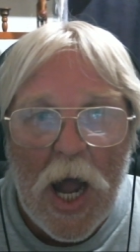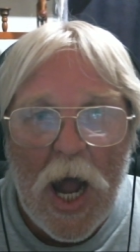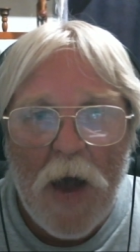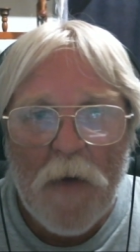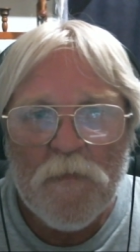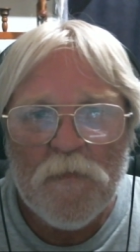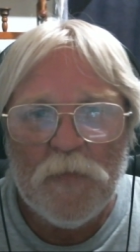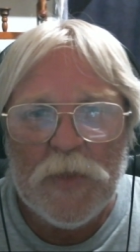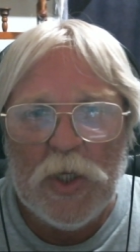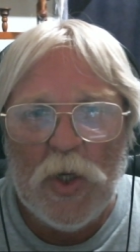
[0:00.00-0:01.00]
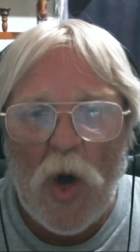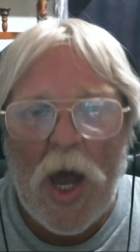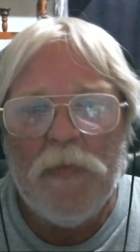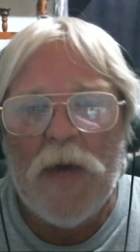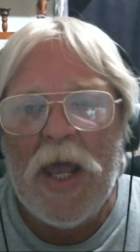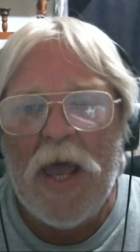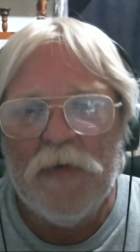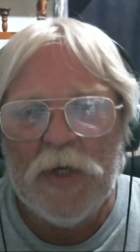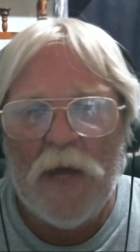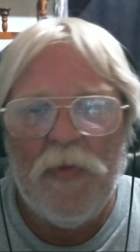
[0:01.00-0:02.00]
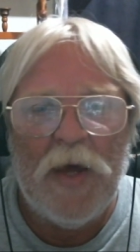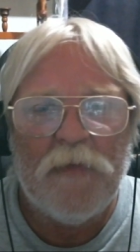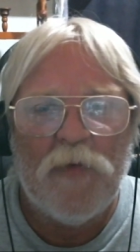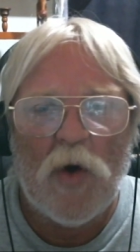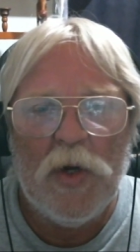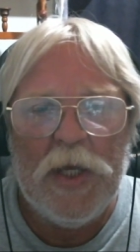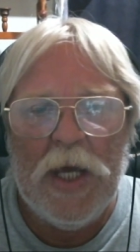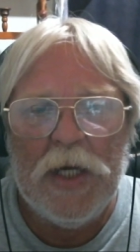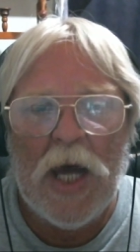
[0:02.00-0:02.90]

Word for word: Um, you know, I, I haven't gotten that far yet.